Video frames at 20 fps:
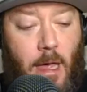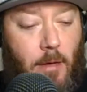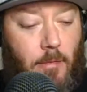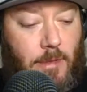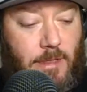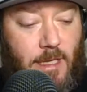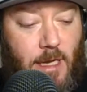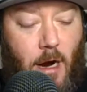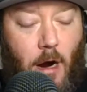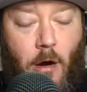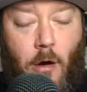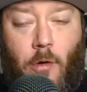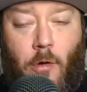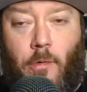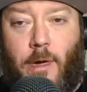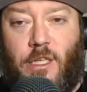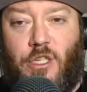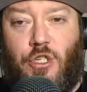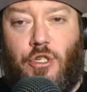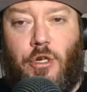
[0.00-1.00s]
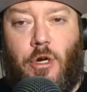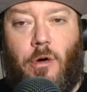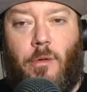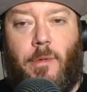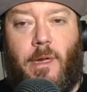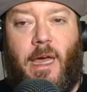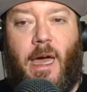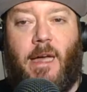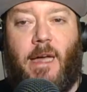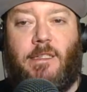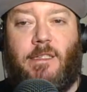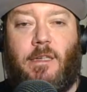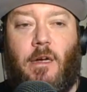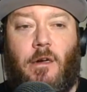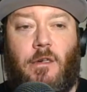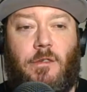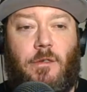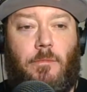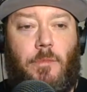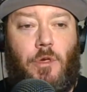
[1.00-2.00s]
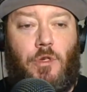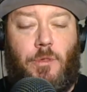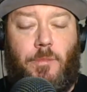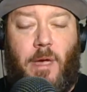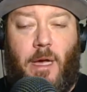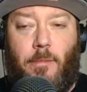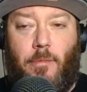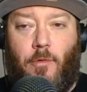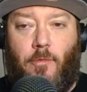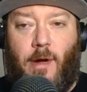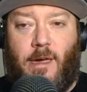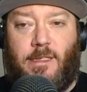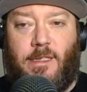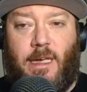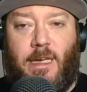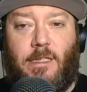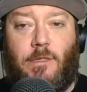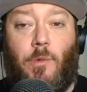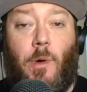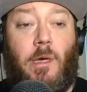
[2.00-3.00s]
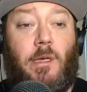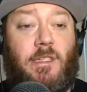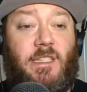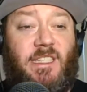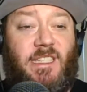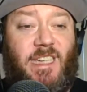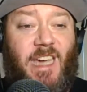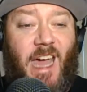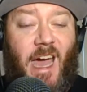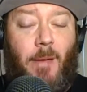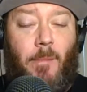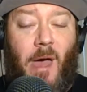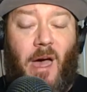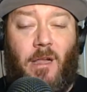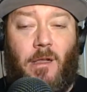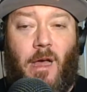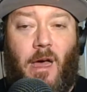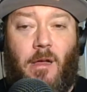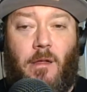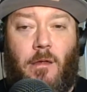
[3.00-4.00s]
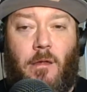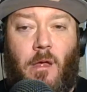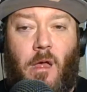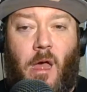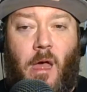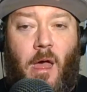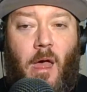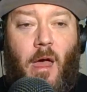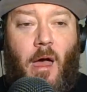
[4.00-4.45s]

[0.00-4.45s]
it was an ROH show, but it had stars from New Japan Pro Wrestling as well as CMLL.